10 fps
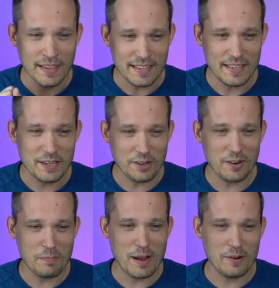eager
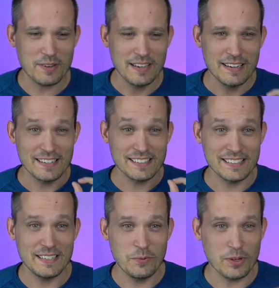about to
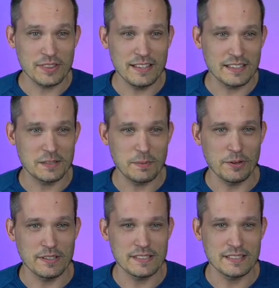see what the
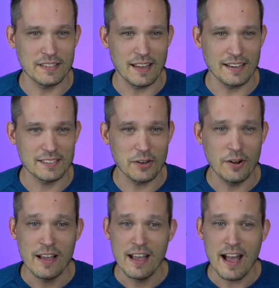experience is like. So
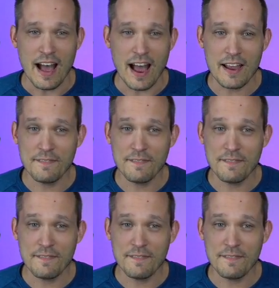I